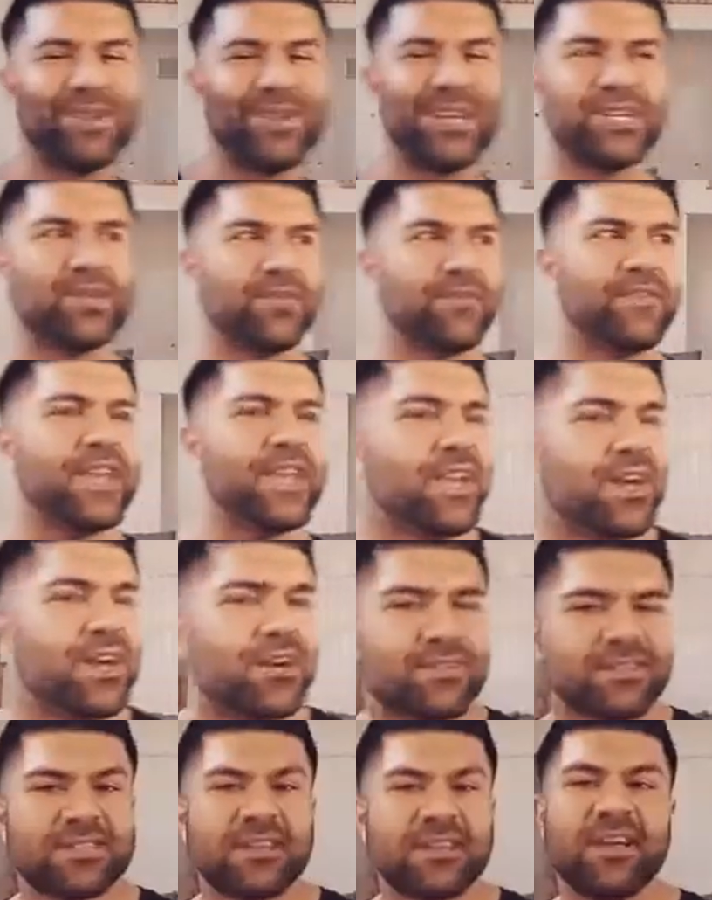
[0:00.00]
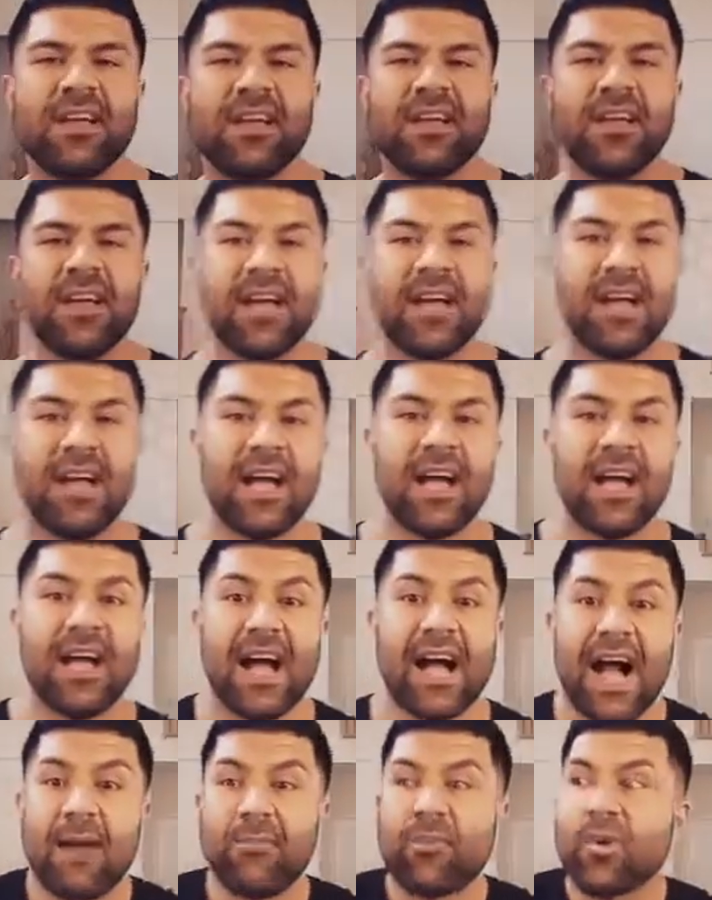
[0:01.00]
When I do videos,
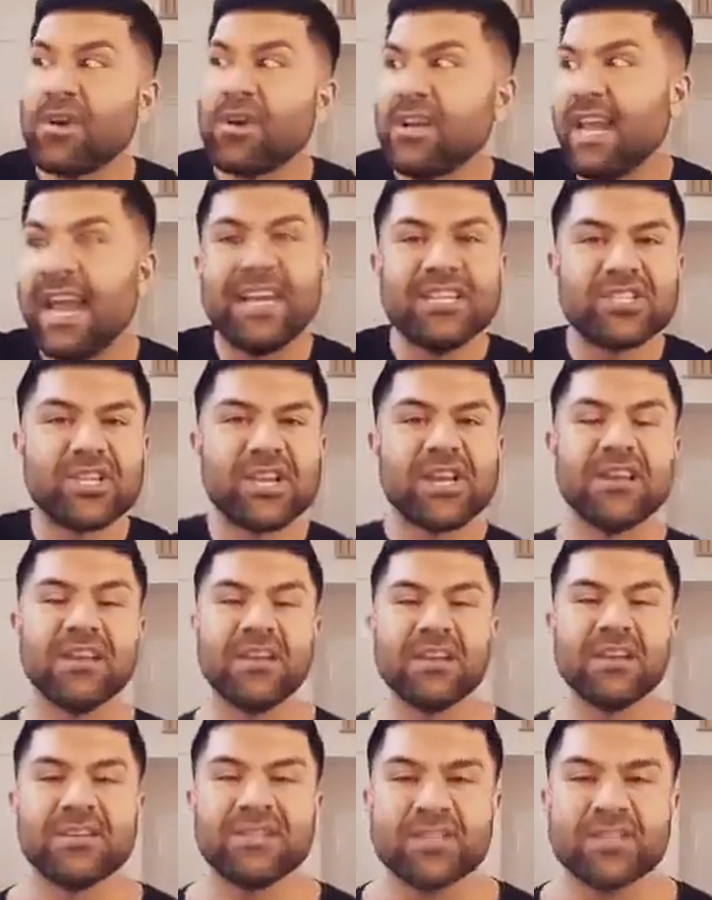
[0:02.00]
I'm more engaging.